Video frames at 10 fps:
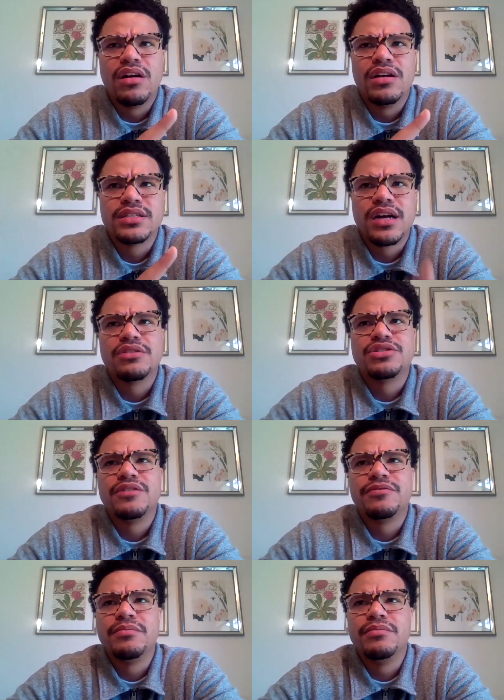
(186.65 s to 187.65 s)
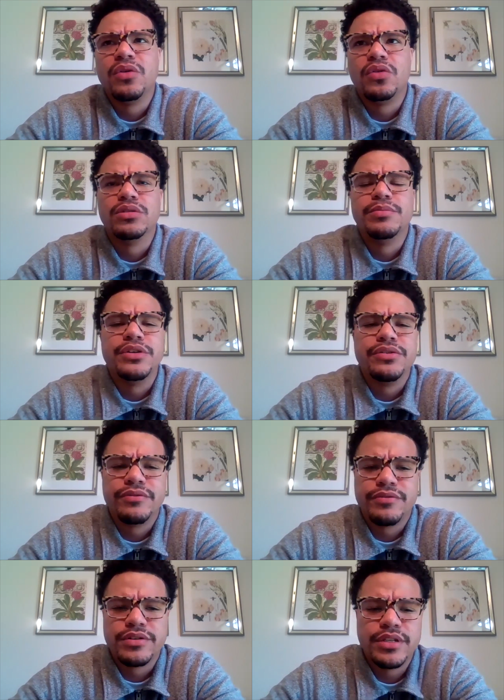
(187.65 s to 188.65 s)
scholarship from Old Dominion
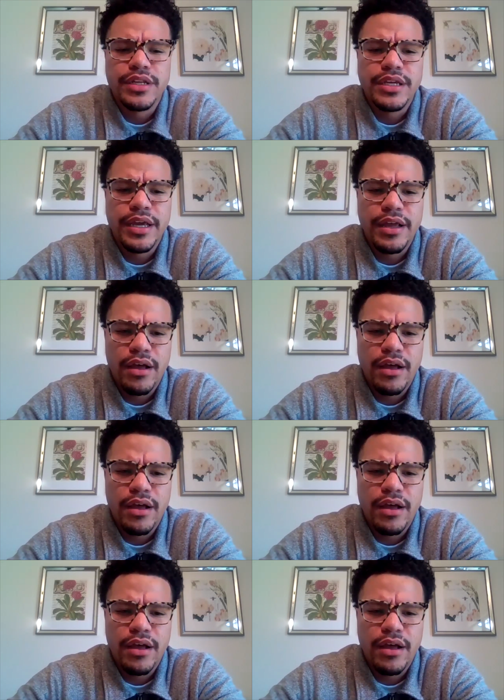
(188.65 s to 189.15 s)
University